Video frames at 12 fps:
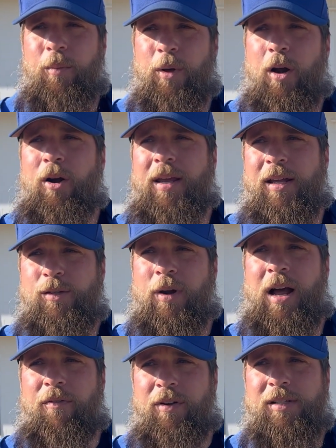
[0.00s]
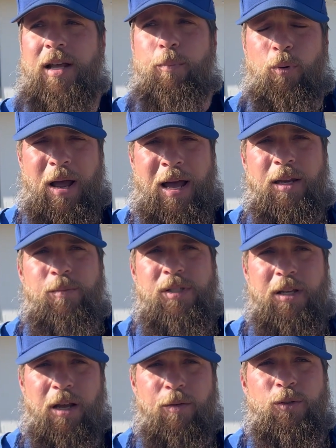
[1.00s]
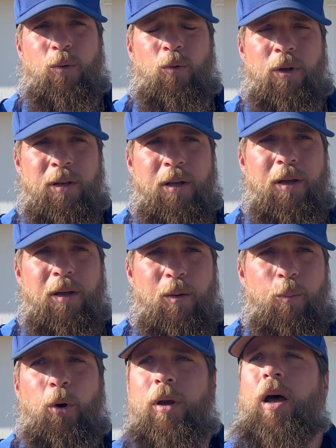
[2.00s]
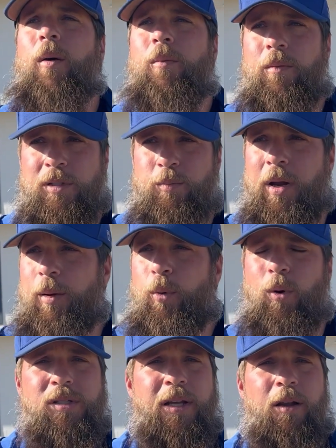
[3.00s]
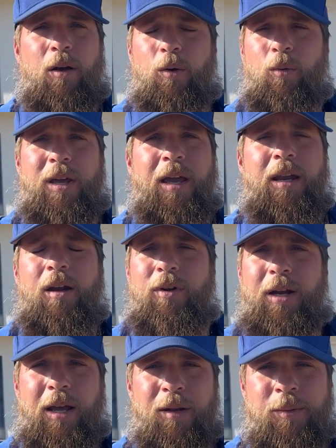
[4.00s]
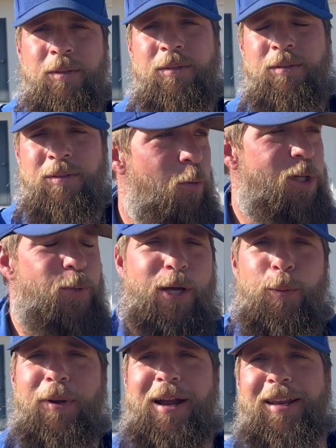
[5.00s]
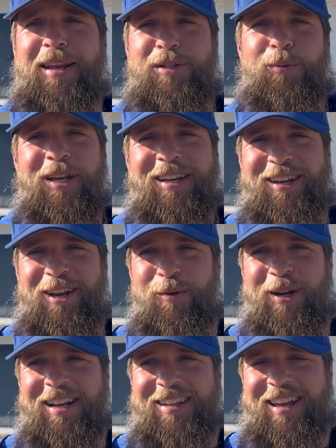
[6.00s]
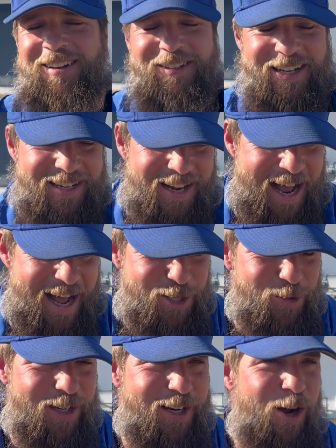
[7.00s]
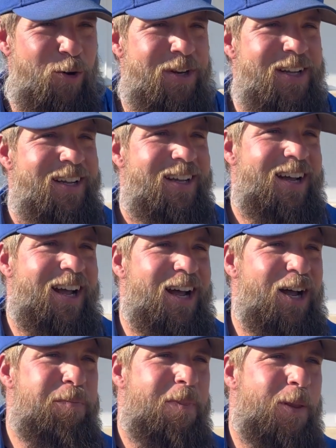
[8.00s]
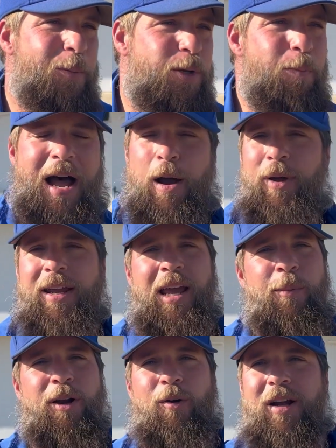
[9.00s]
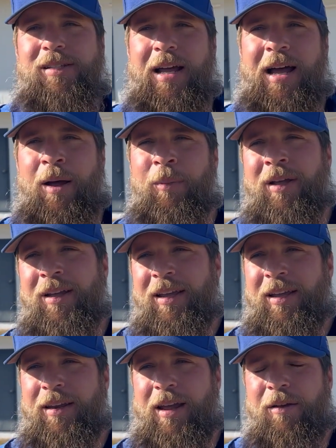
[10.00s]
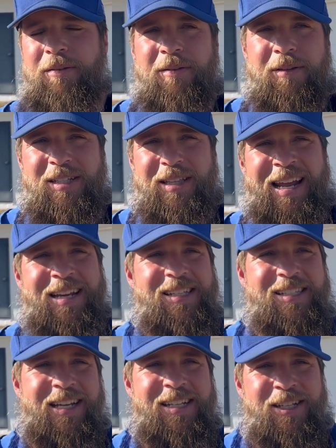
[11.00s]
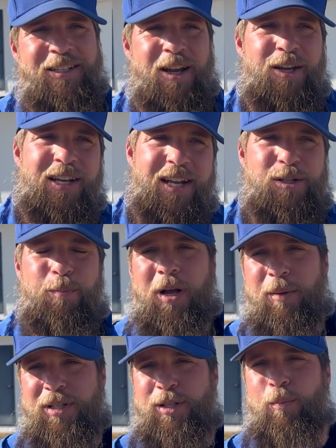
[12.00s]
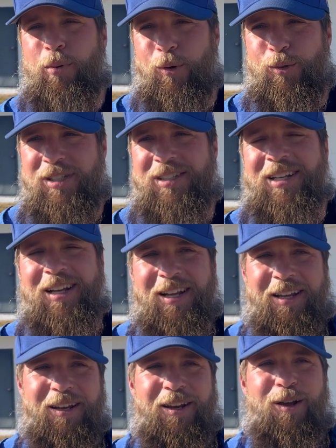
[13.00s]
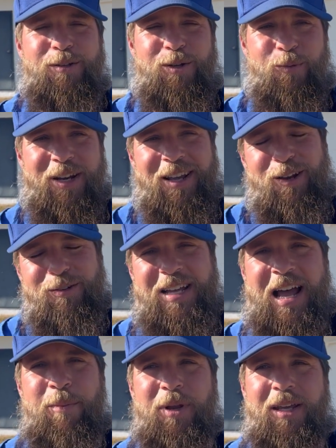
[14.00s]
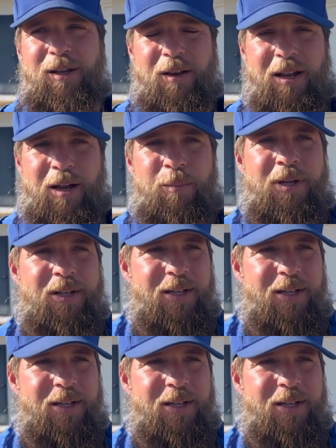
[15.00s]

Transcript: but our kids on offense, they pride themselves on putting up as many points as they doggone can every game. I wish we could have played it this week. You know, we got that hot streak going. But the bye week came at a great time. You know, this late in the season, you know, you get your bumps and your bruises, you know, so we get a little time to heal up.